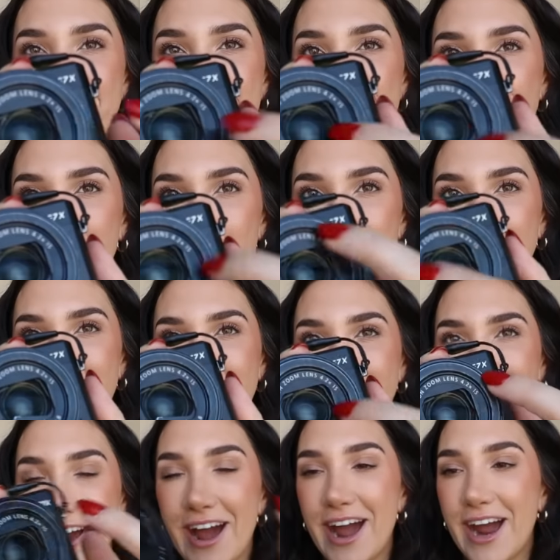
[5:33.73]
been through it
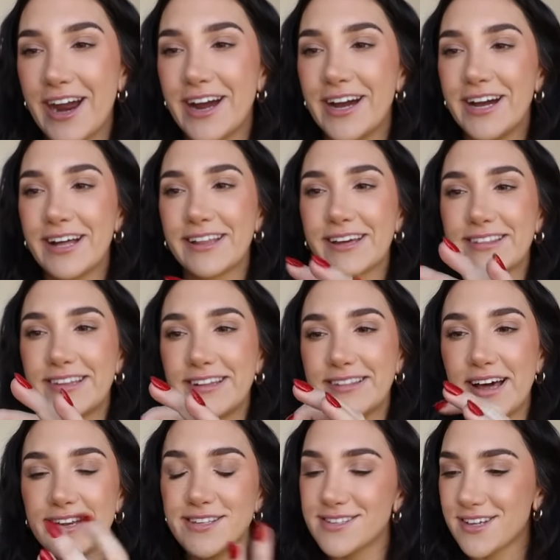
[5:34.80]
okay like the
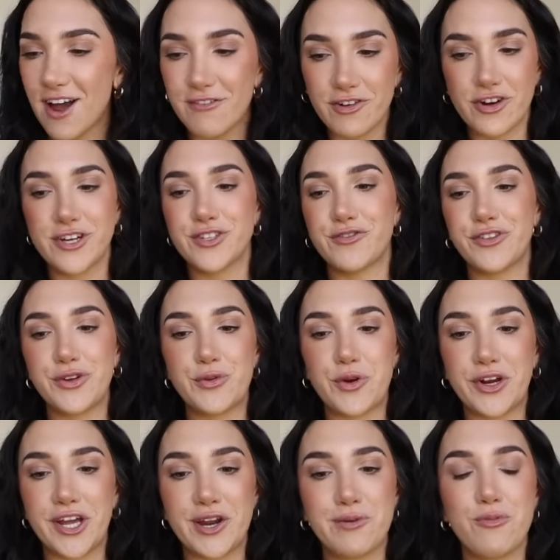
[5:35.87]
lens cover doesn't really
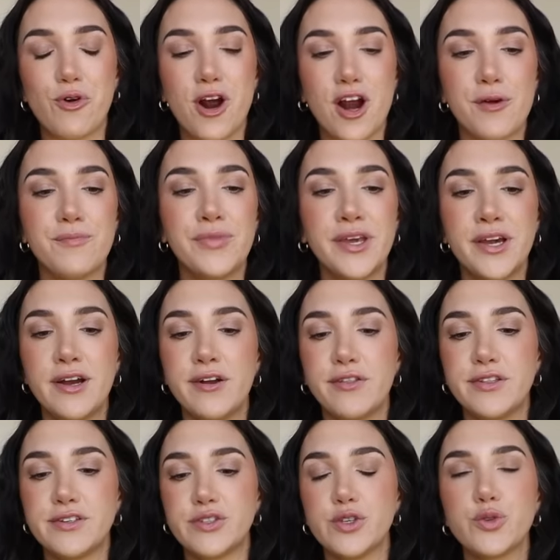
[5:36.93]
work anymore
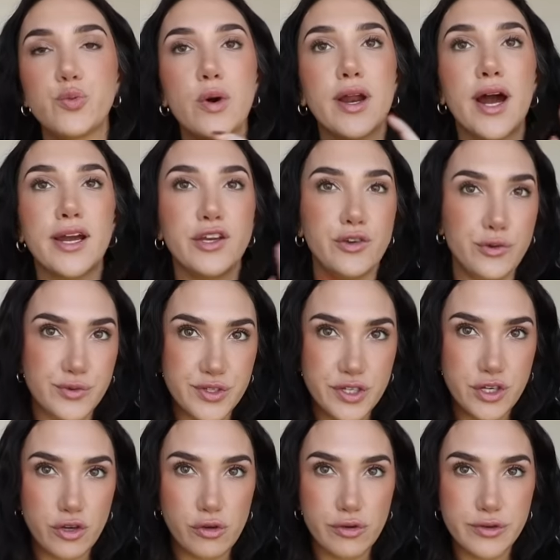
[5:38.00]
this is what I used
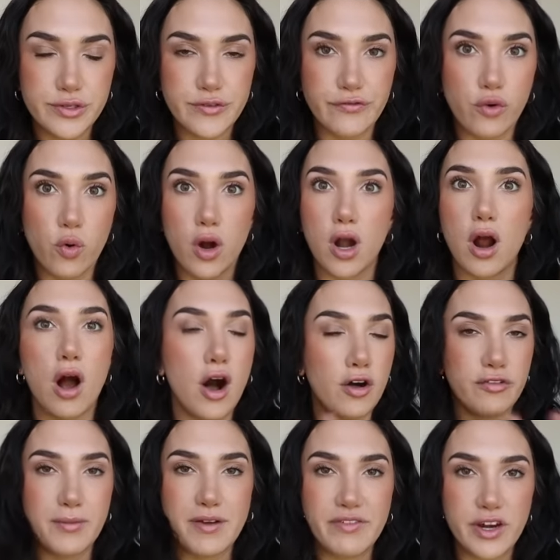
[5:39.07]
to use for
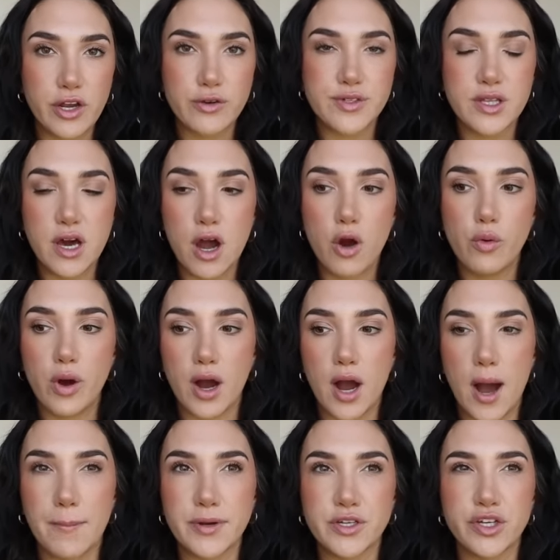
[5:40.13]
all of my videos though,
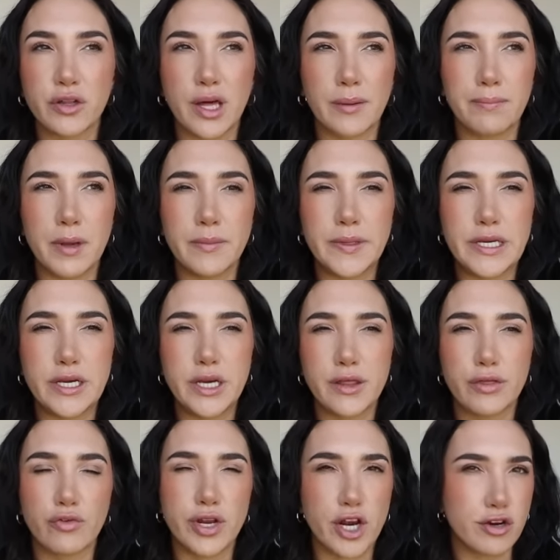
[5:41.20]
up until like maybe
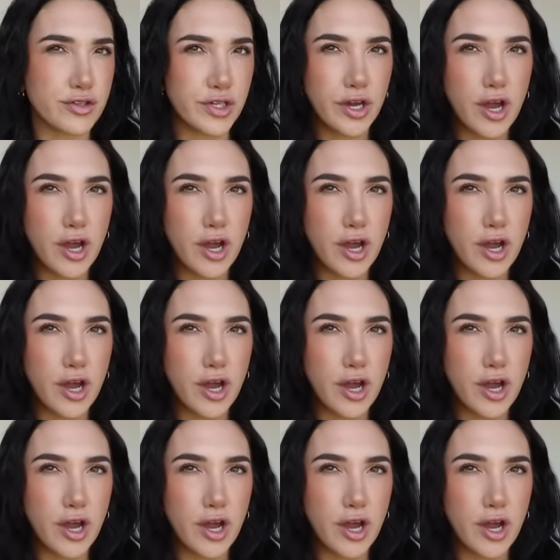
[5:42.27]
three years